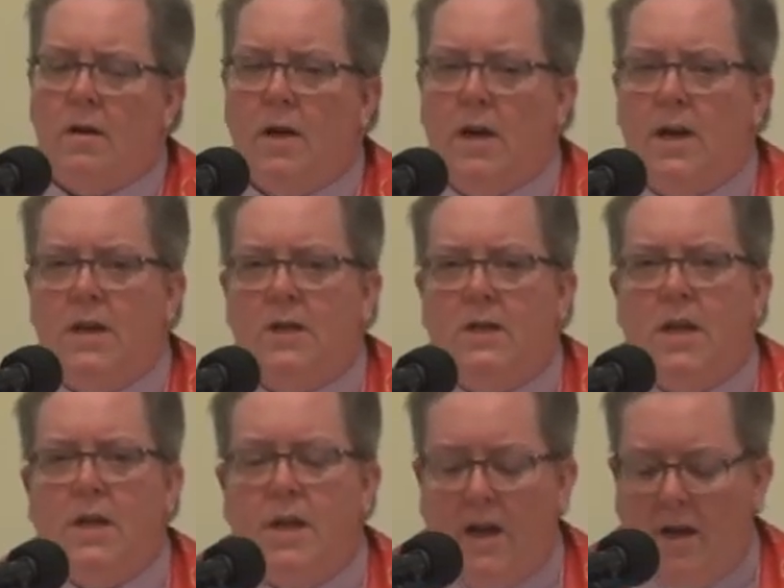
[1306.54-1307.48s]
It is
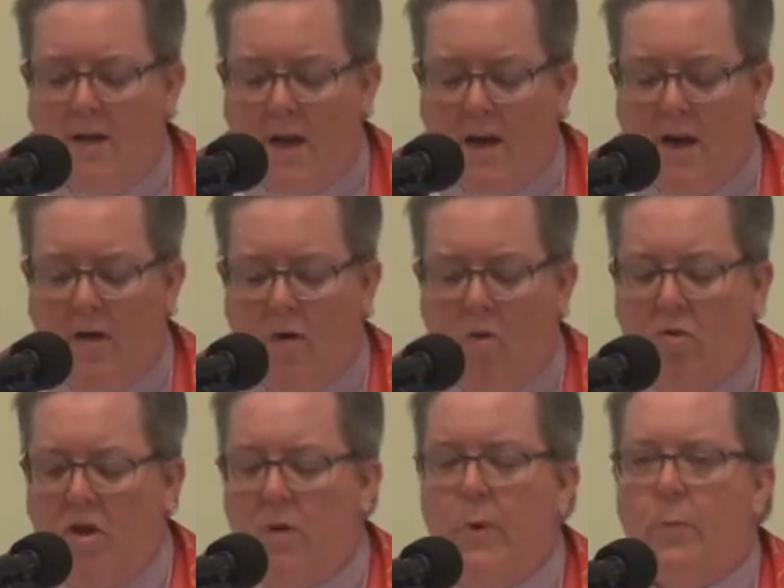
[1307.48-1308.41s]
the thing that can
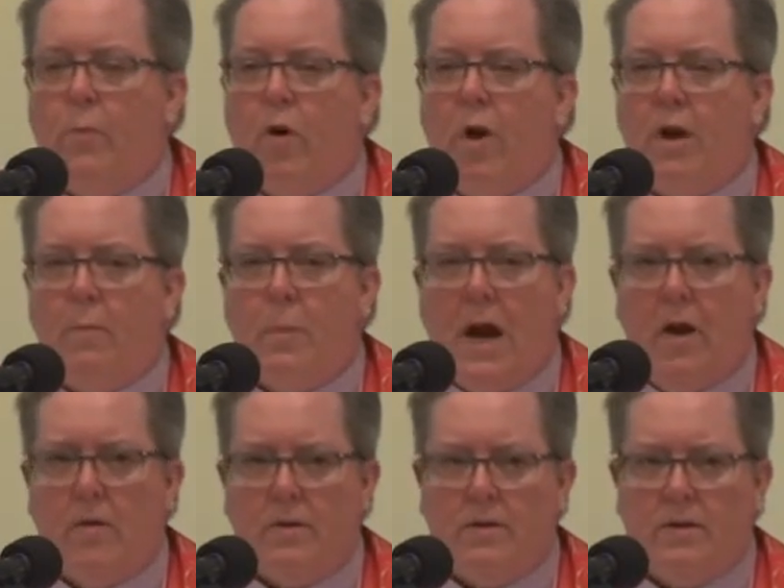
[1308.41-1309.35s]
only be brought
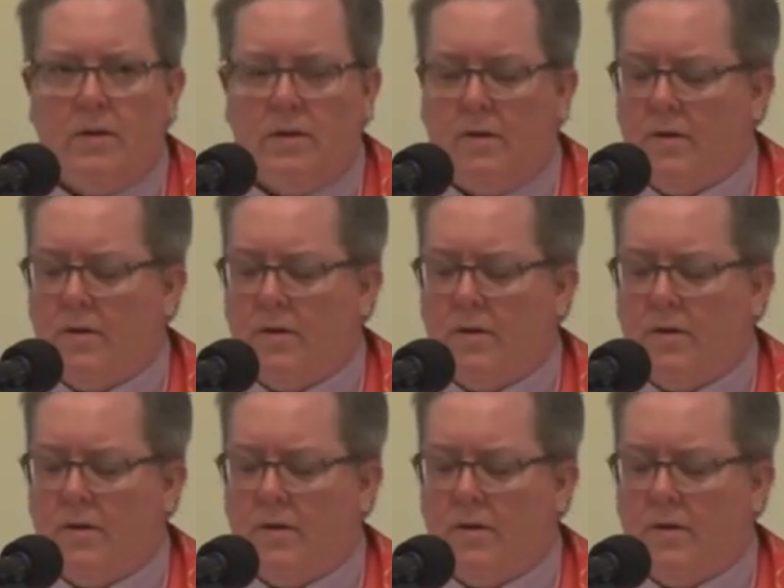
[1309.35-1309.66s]
about